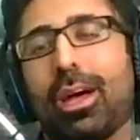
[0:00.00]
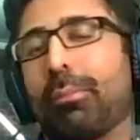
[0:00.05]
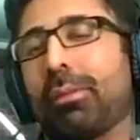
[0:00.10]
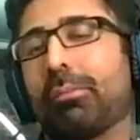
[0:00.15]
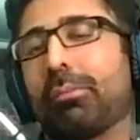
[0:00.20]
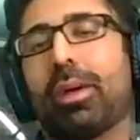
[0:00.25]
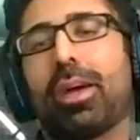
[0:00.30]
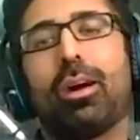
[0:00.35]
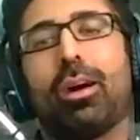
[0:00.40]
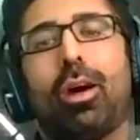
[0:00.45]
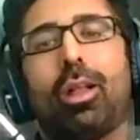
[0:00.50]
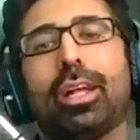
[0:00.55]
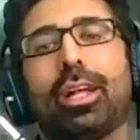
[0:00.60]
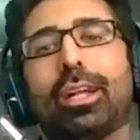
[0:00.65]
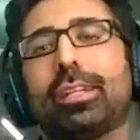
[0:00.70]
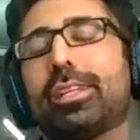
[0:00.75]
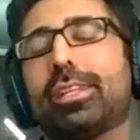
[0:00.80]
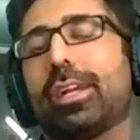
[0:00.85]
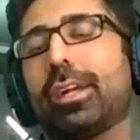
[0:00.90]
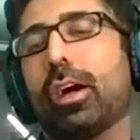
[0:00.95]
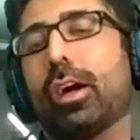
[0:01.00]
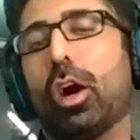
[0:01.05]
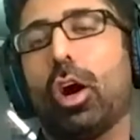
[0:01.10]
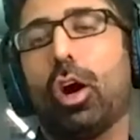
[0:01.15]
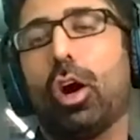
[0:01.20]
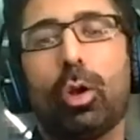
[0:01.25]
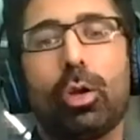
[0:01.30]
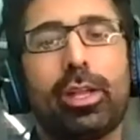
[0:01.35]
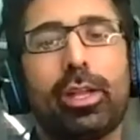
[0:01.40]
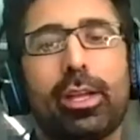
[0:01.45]
I mean, man, all I did
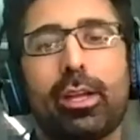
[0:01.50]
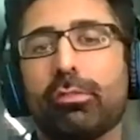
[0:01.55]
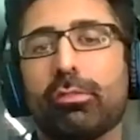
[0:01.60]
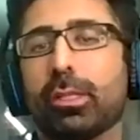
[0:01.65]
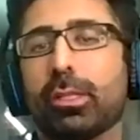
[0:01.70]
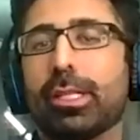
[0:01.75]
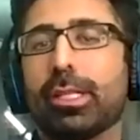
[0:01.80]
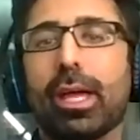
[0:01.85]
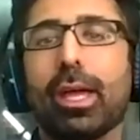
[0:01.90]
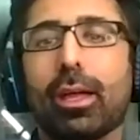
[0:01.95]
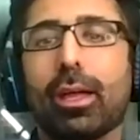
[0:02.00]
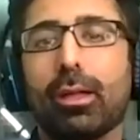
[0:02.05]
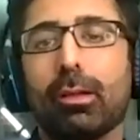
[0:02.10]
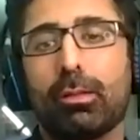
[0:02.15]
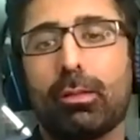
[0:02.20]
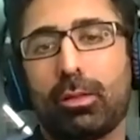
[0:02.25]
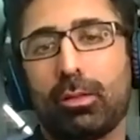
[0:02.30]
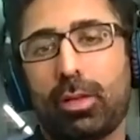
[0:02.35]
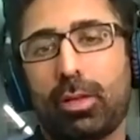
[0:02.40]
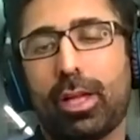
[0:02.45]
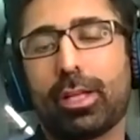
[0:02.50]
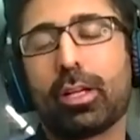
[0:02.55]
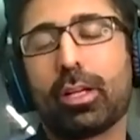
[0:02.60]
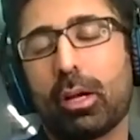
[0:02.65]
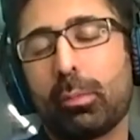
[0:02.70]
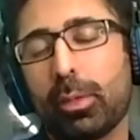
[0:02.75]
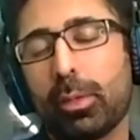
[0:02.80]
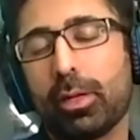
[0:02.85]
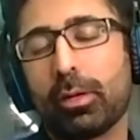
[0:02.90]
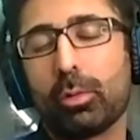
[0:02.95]
all day, every day, I
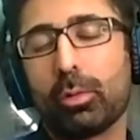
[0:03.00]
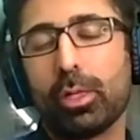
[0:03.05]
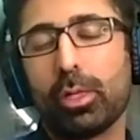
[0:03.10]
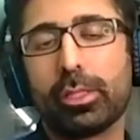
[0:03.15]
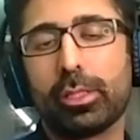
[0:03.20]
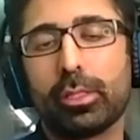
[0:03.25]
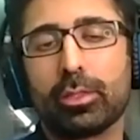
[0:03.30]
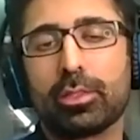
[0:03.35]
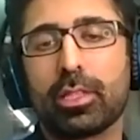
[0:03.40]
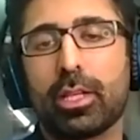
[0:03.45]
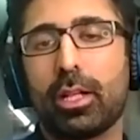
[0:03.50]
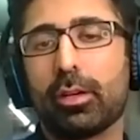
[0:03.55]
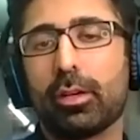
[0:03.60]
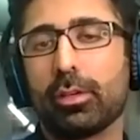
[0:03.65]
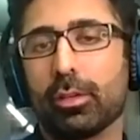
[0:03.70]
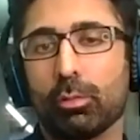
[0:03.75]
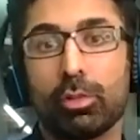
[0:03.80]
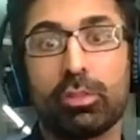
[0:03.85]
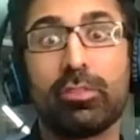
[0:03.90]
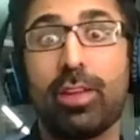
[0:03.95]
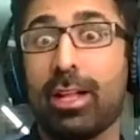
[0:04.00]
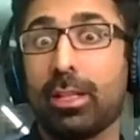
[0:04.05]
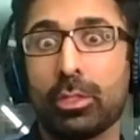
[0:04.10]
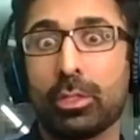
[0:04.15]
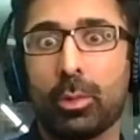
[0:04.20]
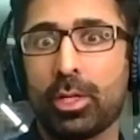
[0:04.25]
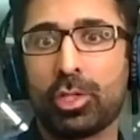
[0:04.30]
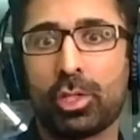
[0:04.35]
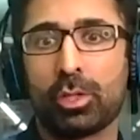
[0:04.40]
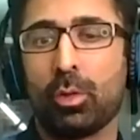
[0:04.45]
got paid a really good salary was
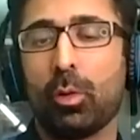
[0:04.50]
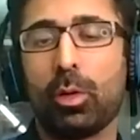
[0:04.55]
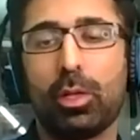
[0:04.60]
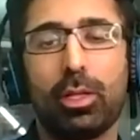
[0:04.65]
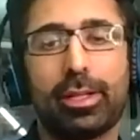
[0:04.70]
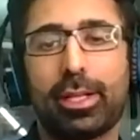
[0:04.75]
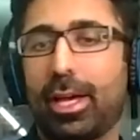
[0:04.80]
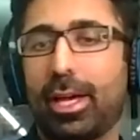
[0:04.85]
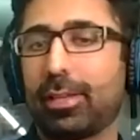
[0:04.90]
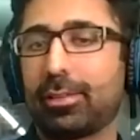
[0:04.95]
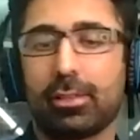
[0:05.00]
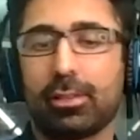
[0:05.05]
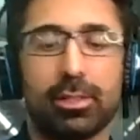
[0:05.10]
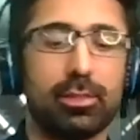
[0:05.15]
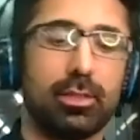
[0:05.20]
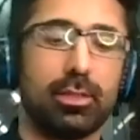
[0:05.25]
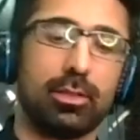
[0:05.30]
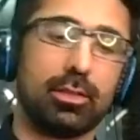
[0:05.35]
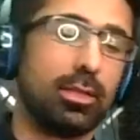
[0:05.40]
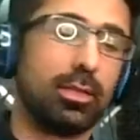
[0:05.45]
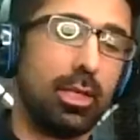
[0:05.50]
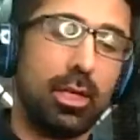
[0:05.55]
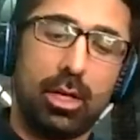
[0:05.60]
valuation, oil and gas leases,